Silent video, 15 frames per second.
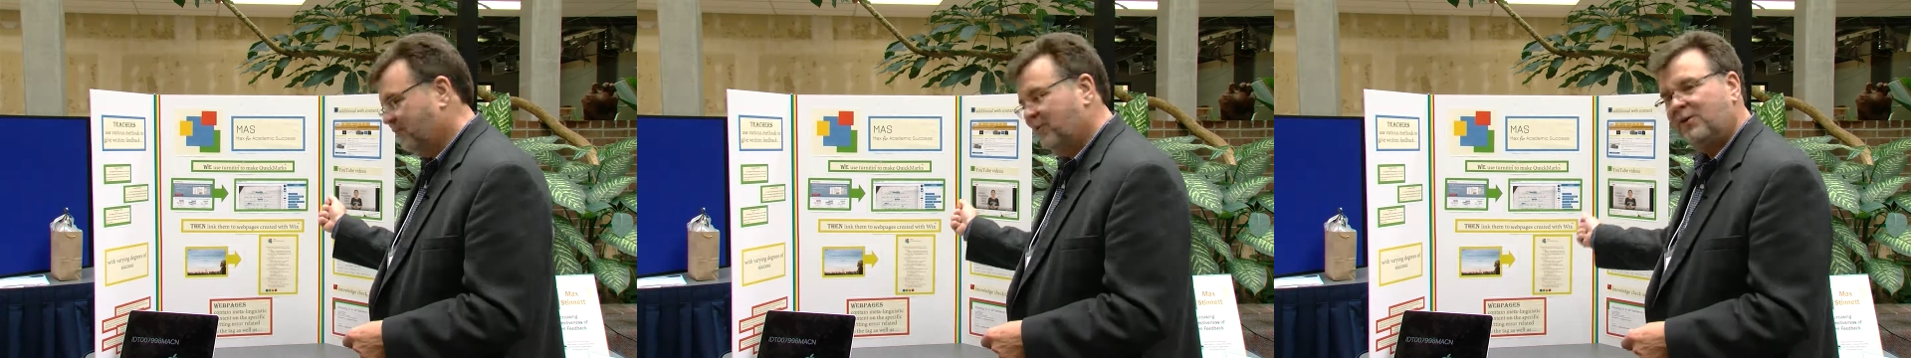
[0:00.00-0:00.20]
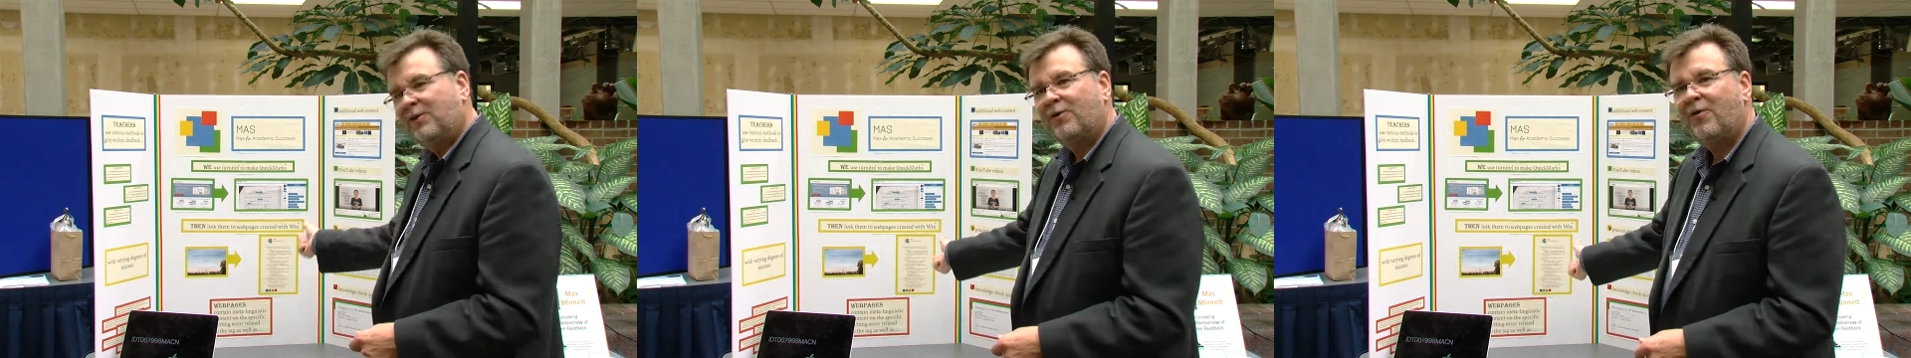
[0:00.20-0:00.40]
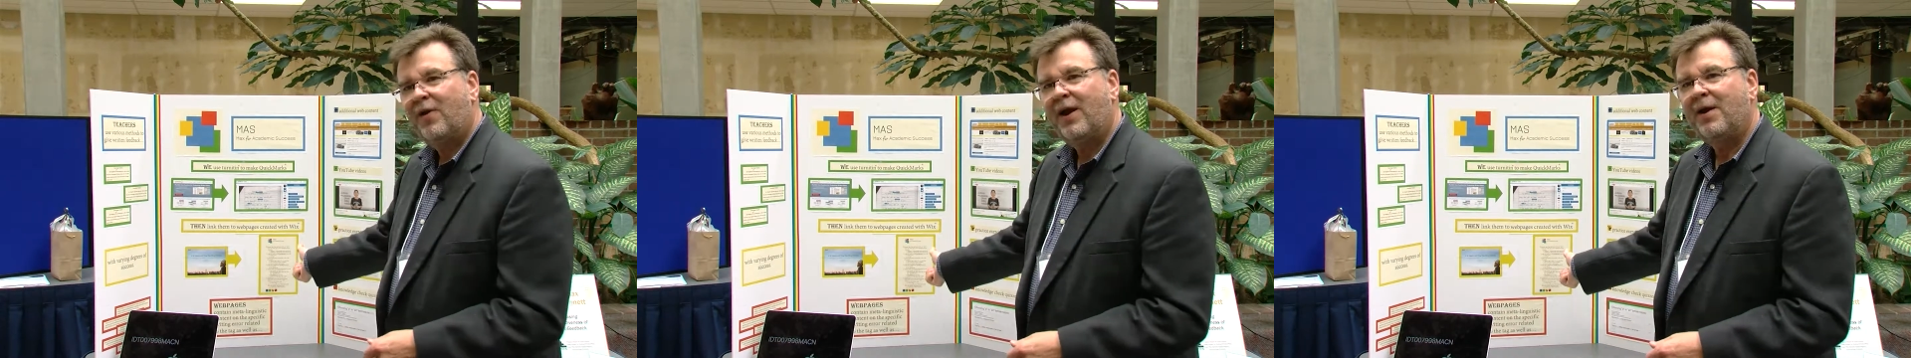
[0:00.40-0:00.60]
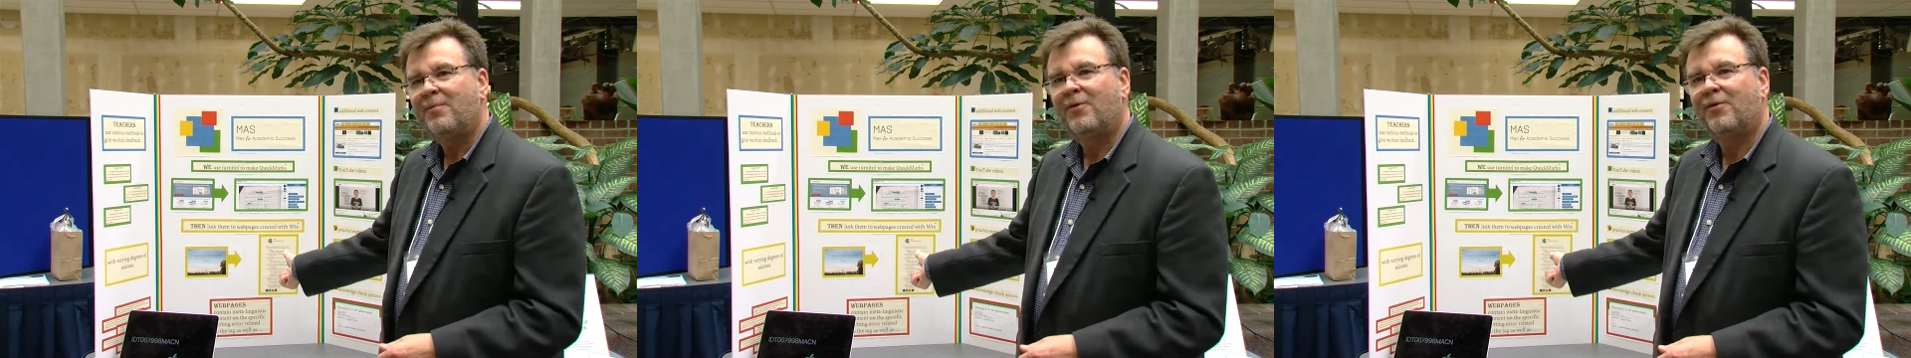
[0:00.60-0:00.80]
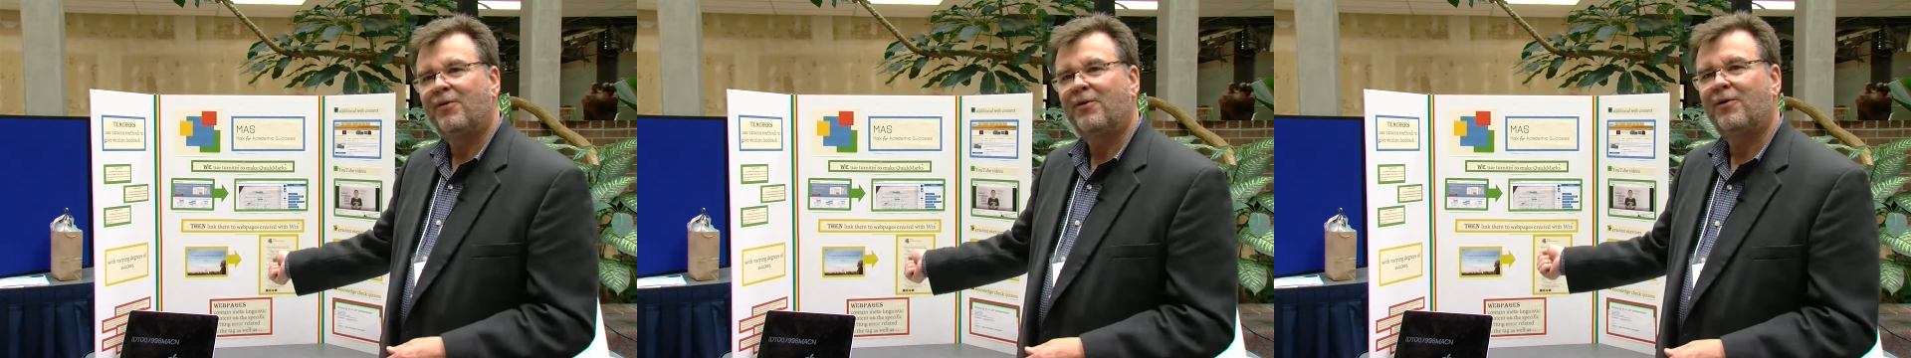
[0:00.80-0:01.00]
put the
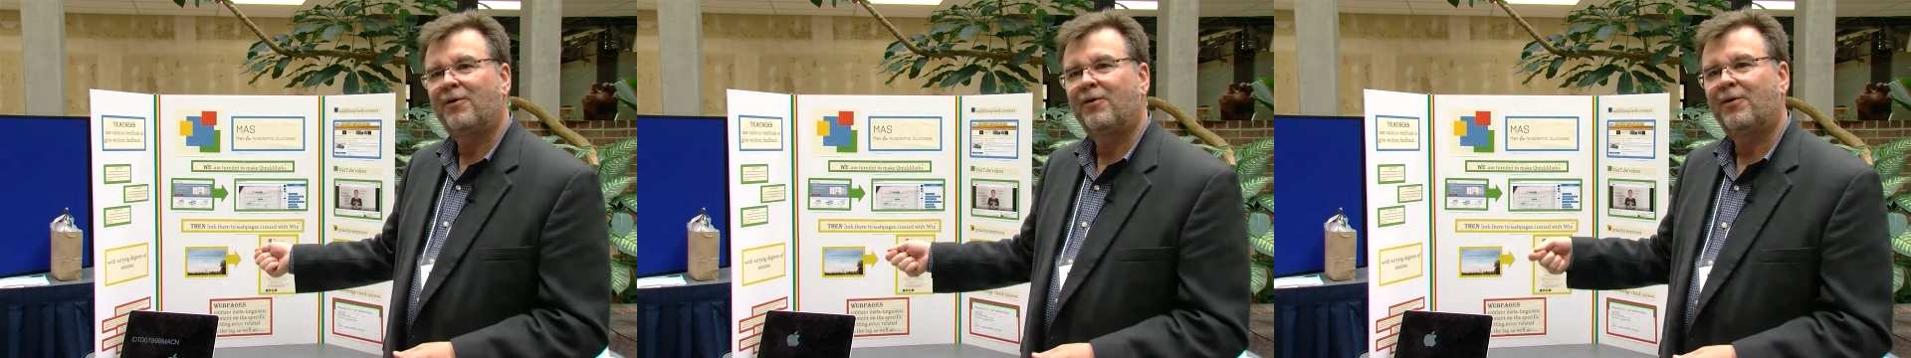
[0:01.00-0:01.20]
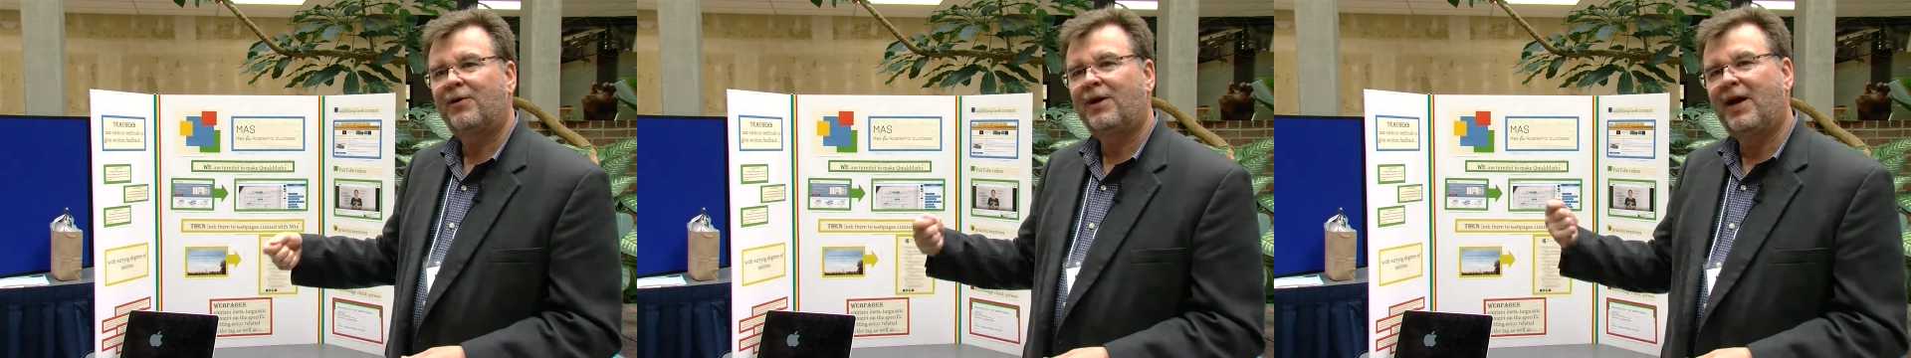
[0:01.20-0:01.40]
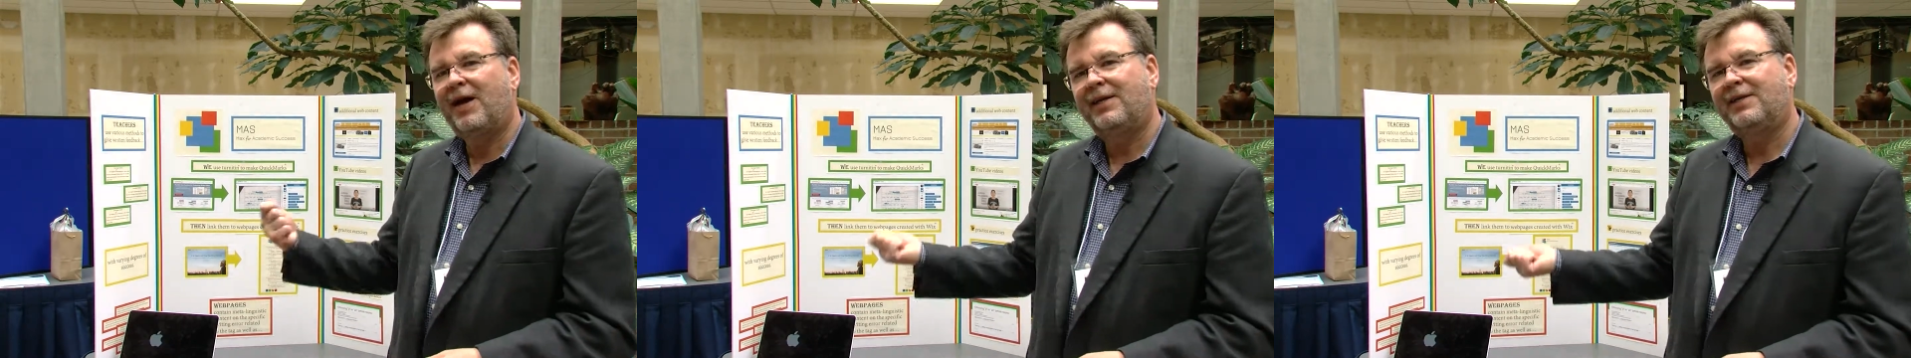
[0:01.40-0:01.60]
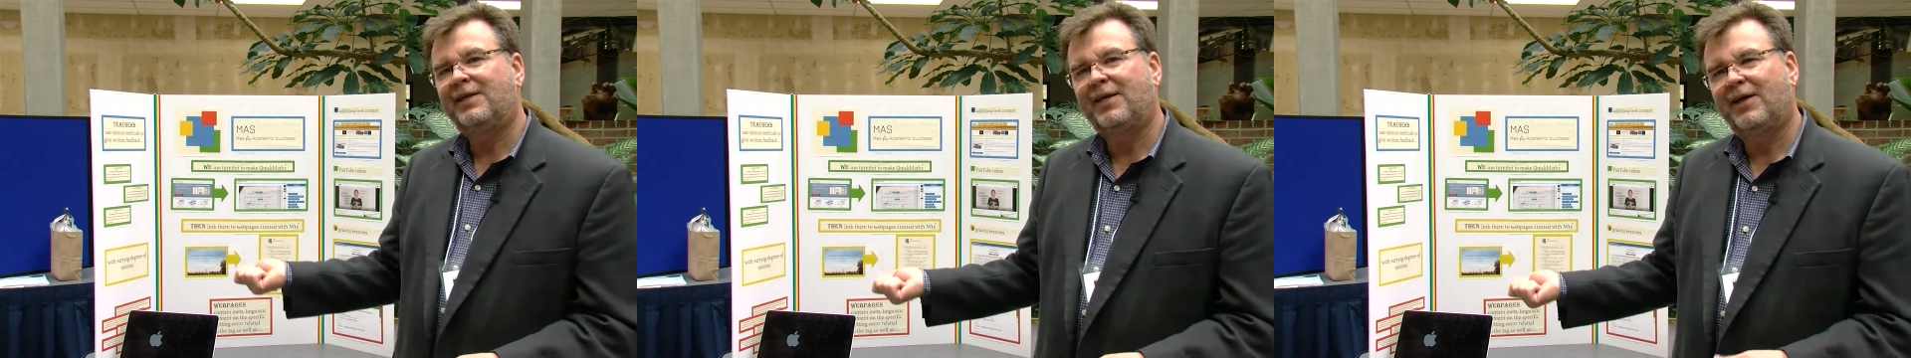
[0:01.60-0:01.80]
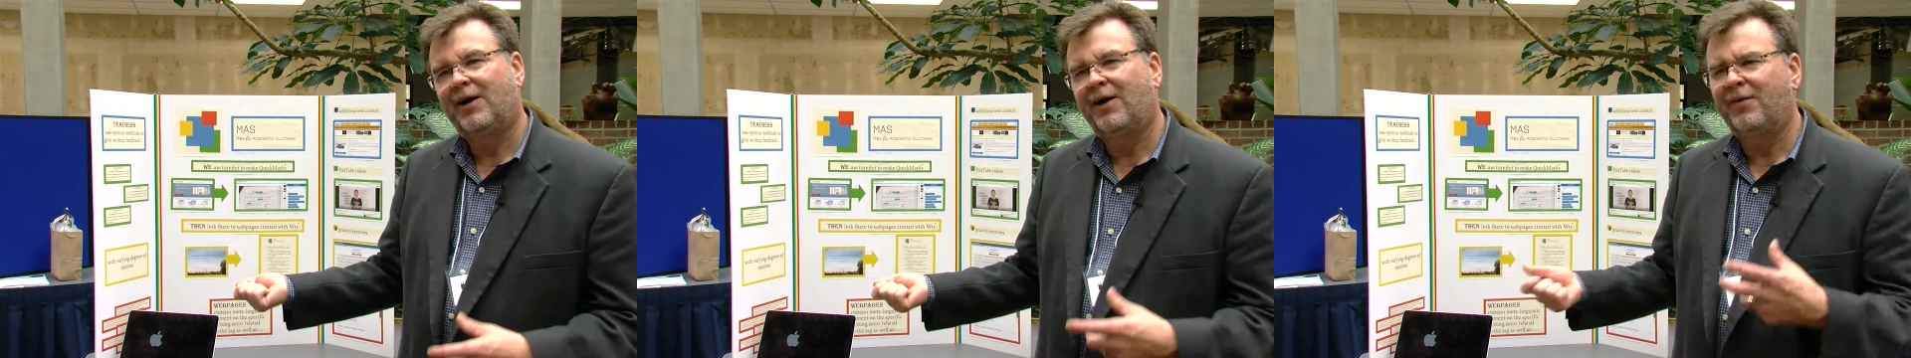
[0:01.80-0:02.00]
grammar
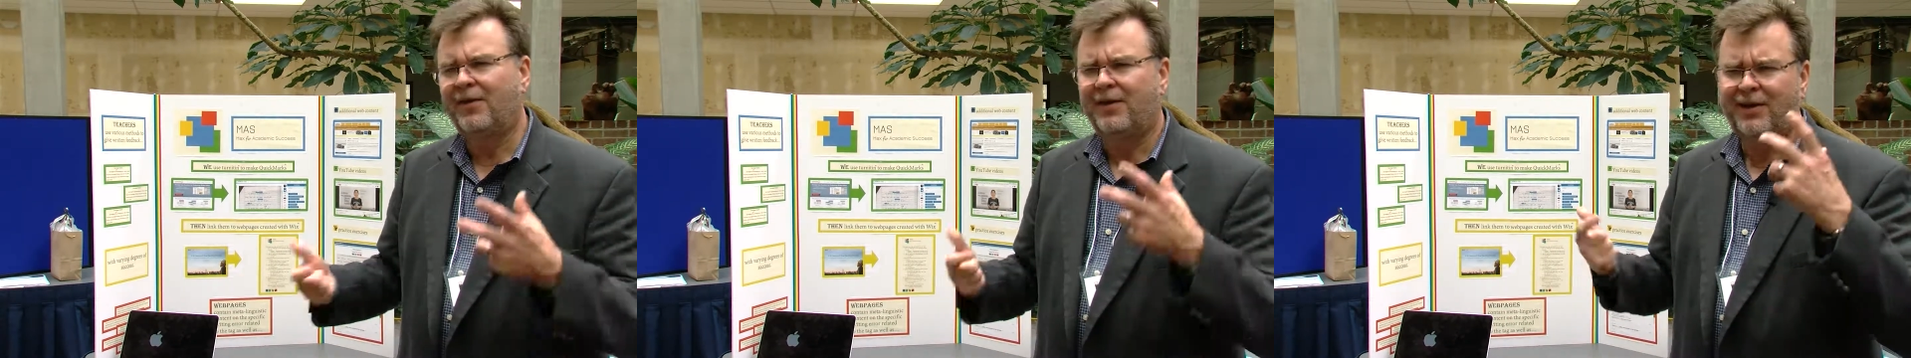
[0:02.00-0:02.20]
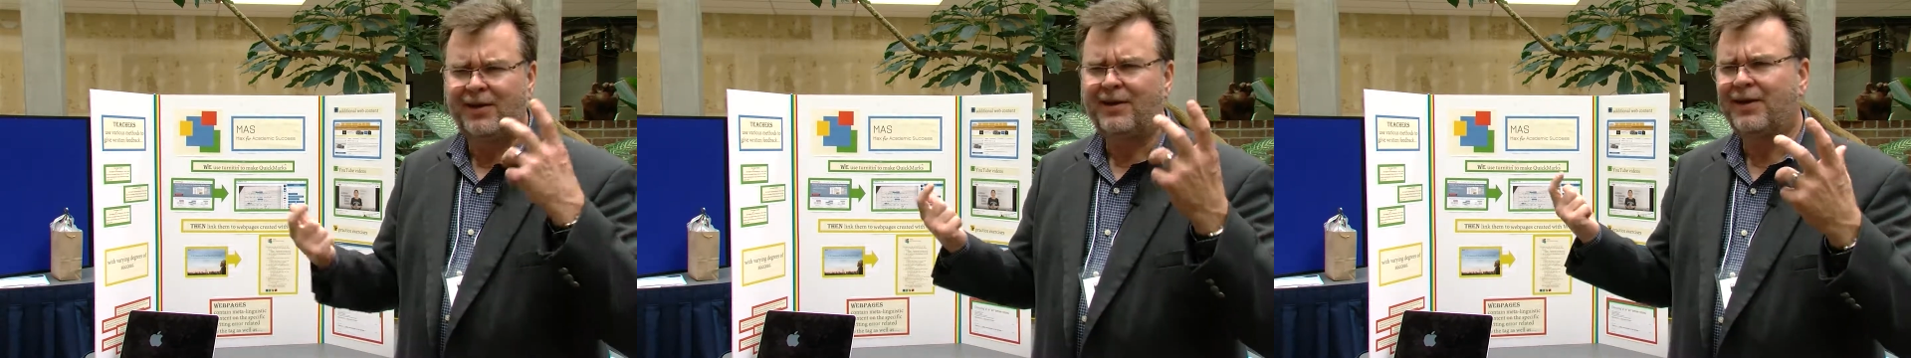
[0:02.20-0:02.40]
content on there,